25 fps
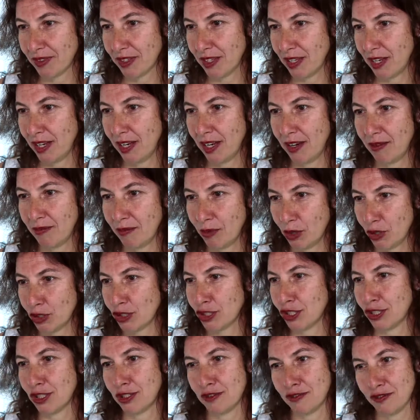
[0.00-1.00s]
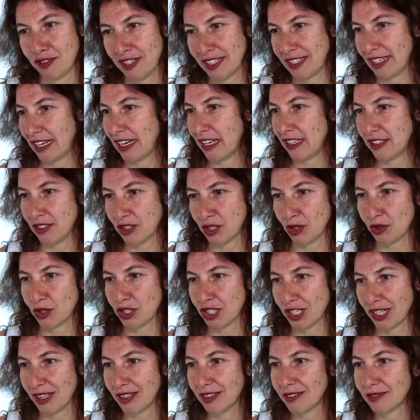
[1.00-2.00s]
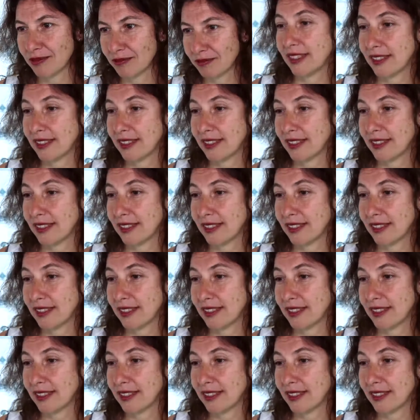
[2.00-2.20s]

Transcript: uh, motor, physical, social.